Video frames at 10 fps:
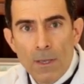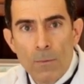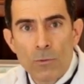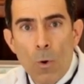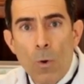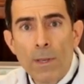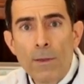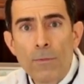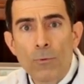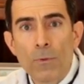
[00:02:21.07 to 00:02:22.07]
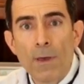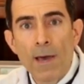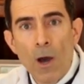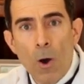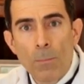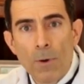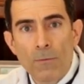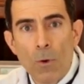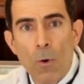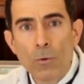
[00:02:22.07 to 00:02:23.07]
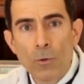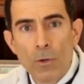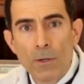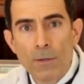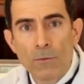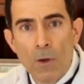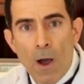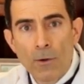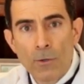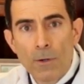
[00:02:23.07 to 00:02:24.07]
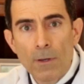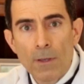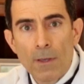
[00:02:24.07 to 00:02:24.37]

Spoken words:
It was only through the help of an alternative doctor